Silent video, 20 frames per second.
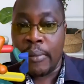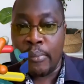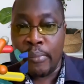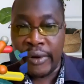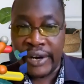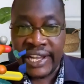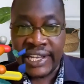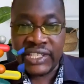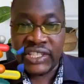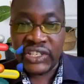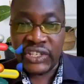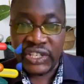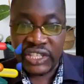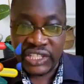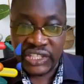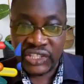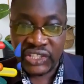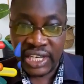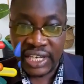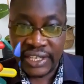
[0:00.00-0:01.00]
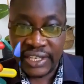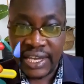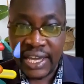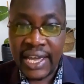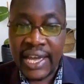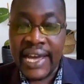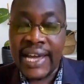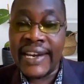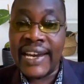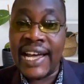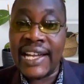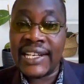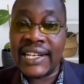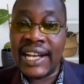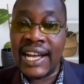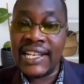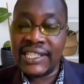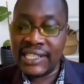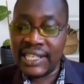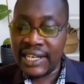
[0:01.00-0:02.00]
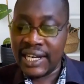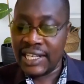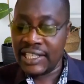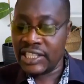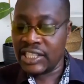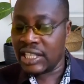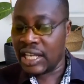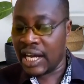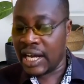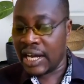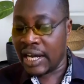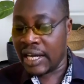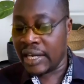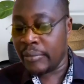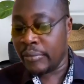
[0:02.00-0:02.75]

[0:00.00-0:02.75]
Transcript: breast discharge. Non-cancerous